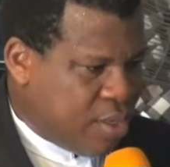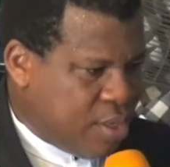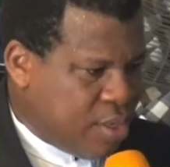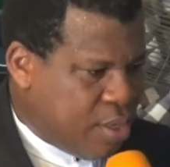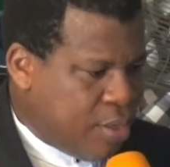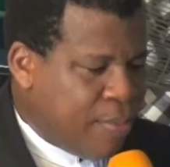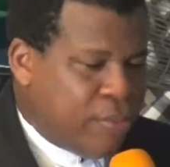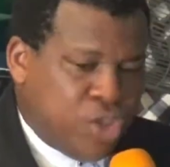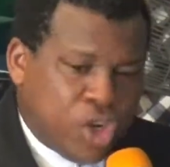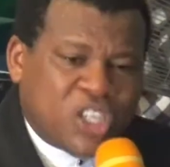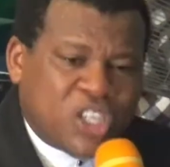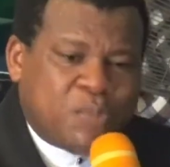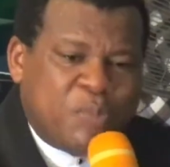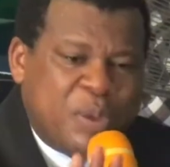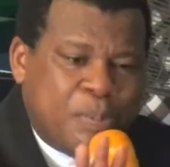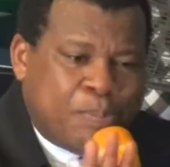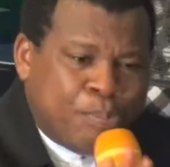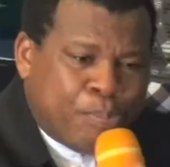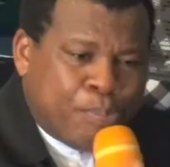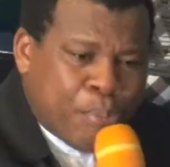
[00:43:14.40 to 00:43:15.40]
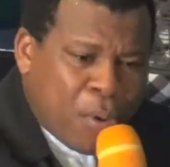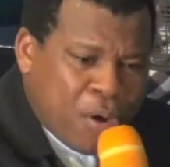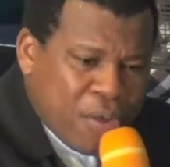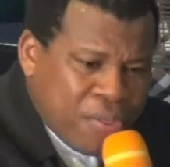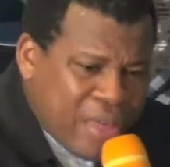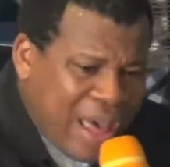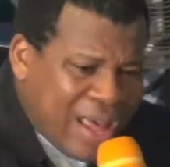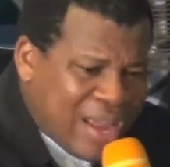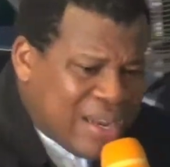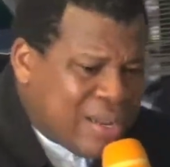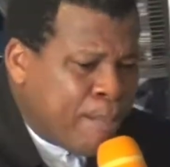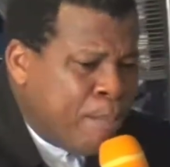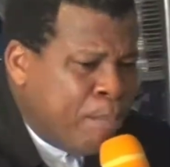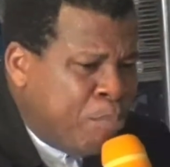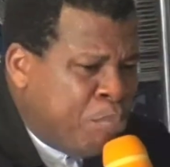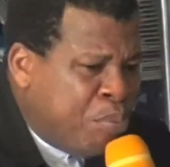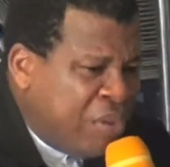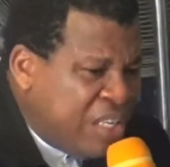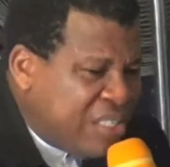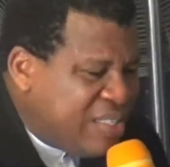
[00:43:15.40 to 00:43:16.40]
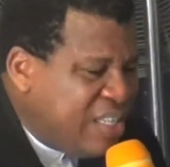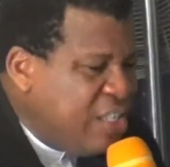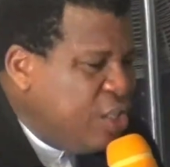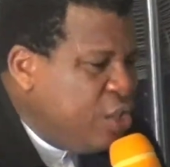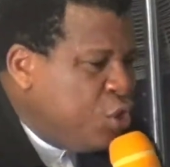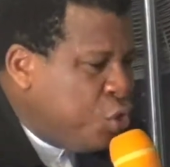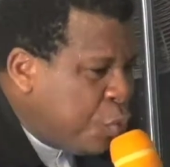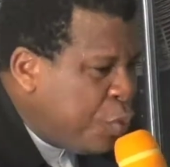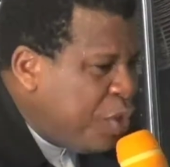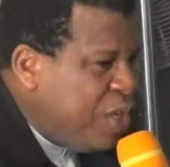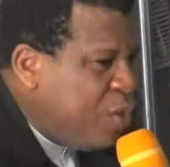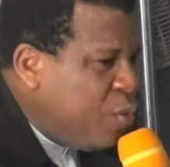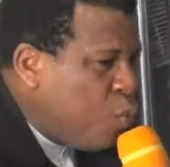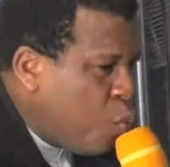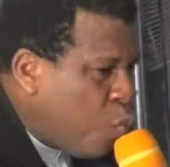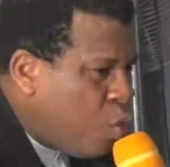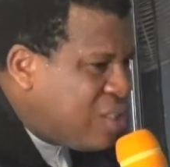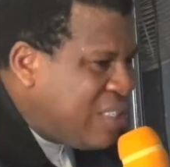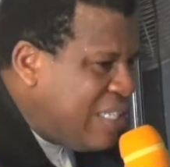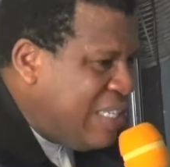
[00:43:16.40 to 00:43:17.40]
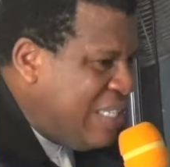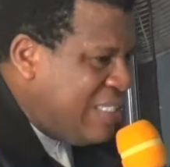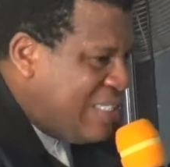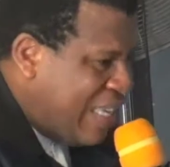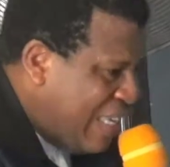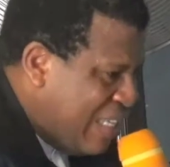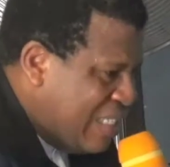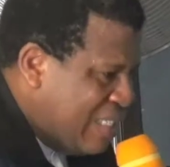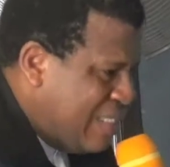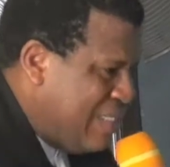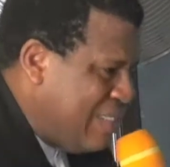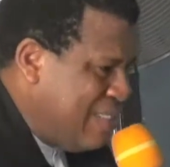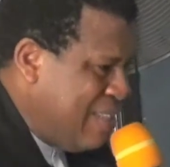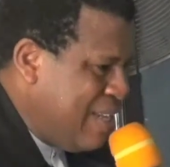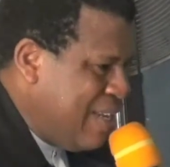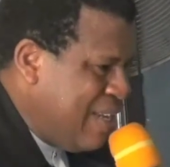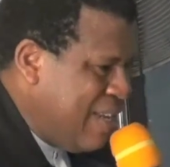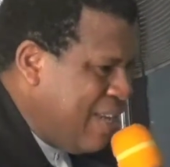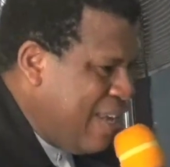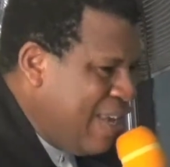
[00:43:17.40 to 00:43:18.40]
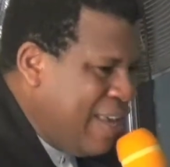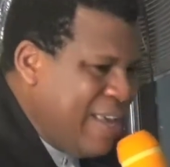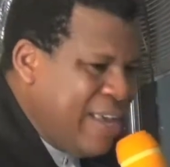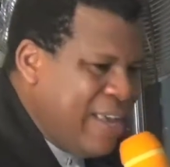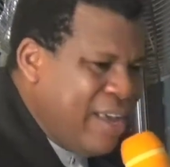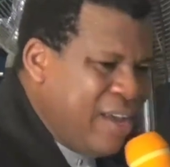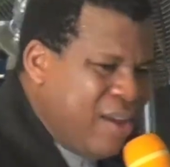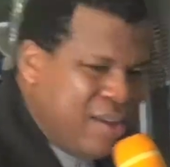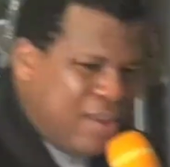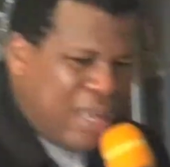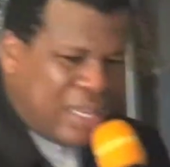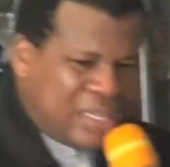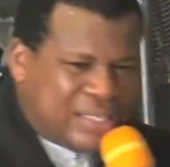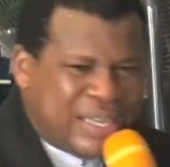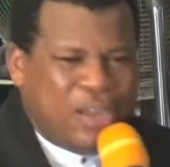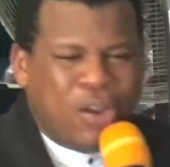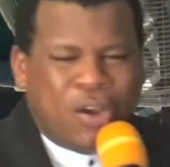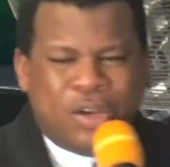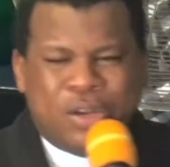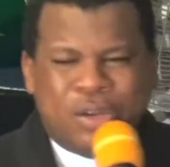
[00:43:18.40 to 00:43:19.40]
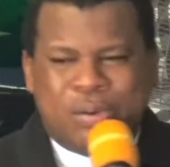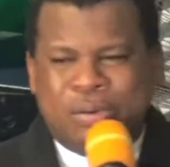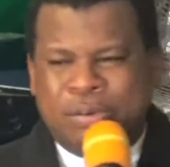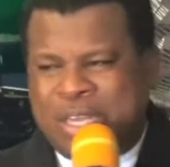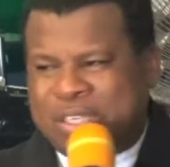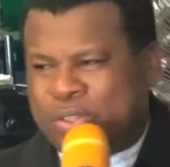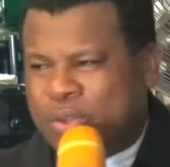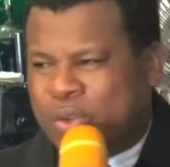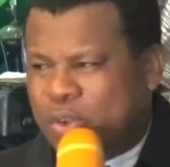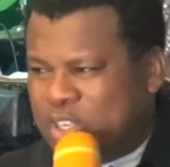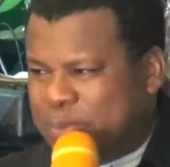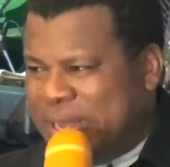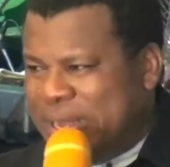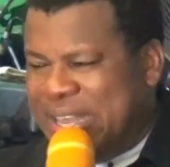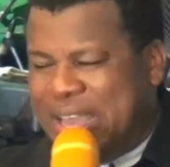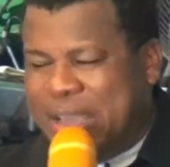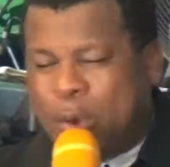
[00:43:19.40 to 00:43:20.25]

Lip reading: Just be bothered, busy doing what is His. You are saying, Lord, there's no husband here.